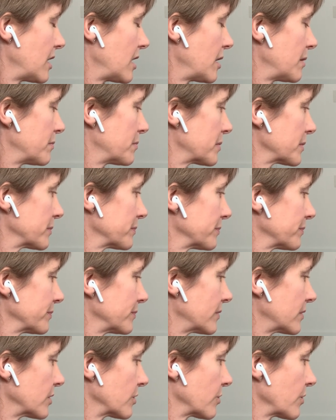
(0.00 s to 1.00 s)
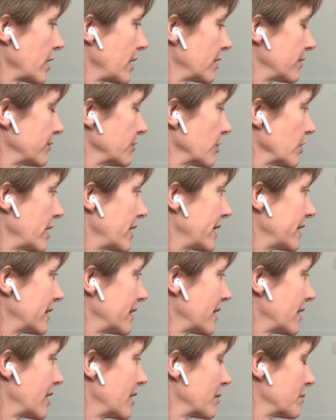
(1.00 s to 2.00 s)
up, the crown of your head
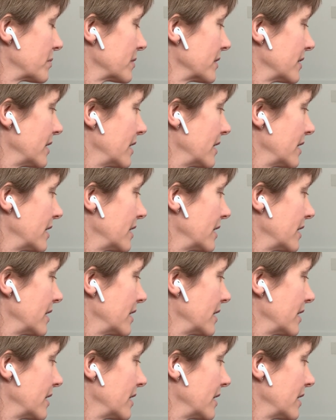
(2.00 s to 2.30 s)
up.